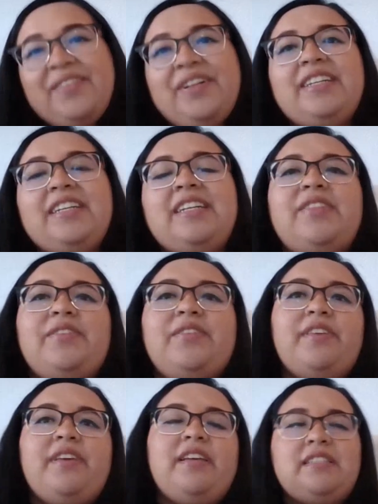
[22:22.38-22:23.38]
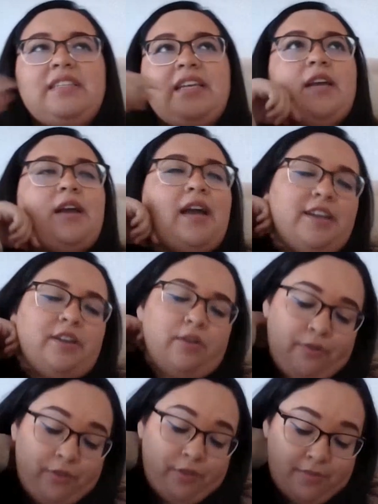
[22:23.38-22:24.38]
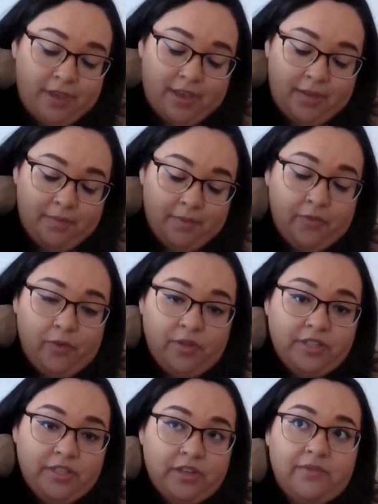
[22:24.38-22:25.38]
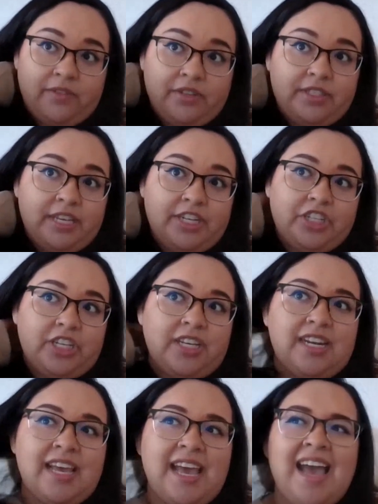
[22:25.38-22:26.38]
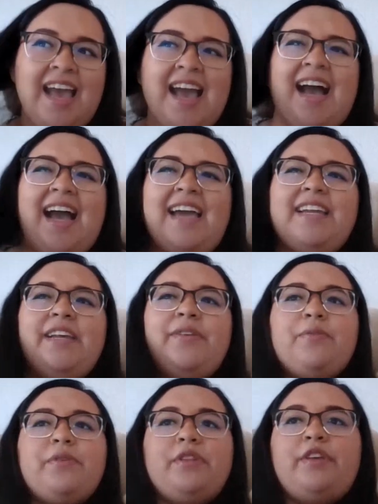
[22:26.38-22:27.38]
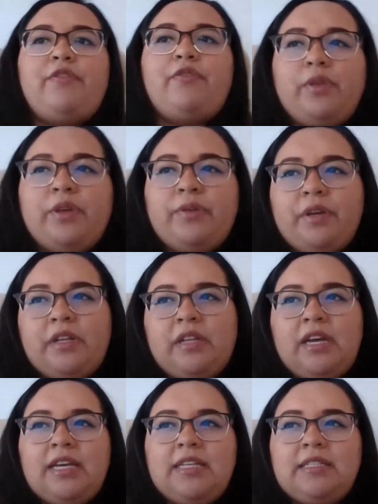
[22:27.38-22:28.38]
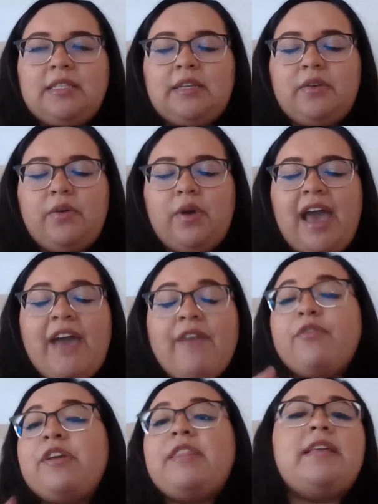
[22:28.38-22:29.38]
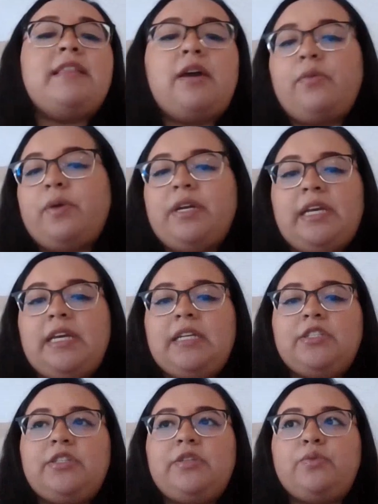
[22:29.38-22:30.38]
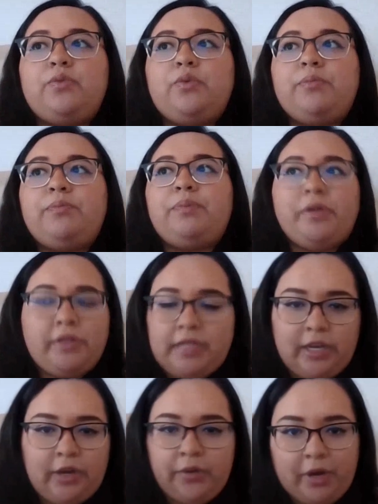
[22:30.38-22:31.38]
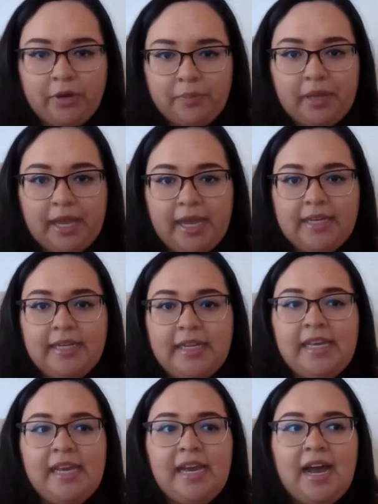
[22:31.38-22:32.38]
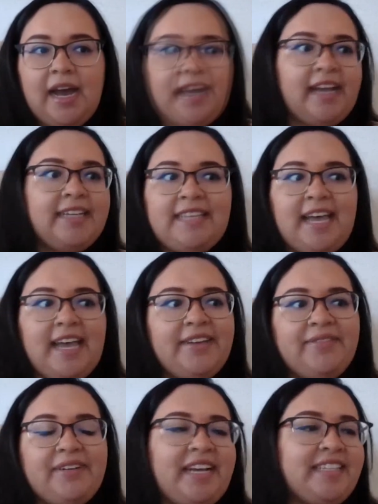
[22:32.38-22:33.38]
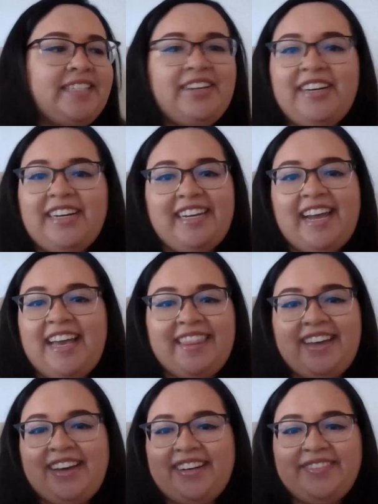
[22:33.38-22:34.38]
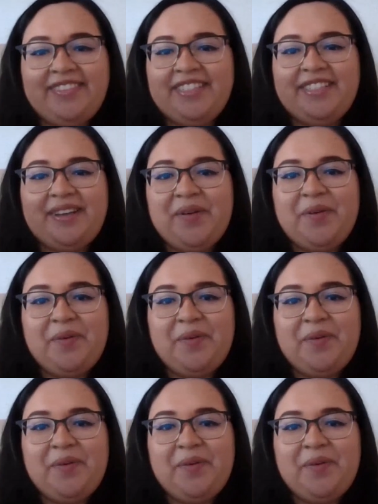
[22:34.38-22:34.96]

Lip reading: Well, and another thing is like, I know for me, before this conversation, I didn't really fully realize everything that went into building a career plan. Like I said, when I started, I thought it was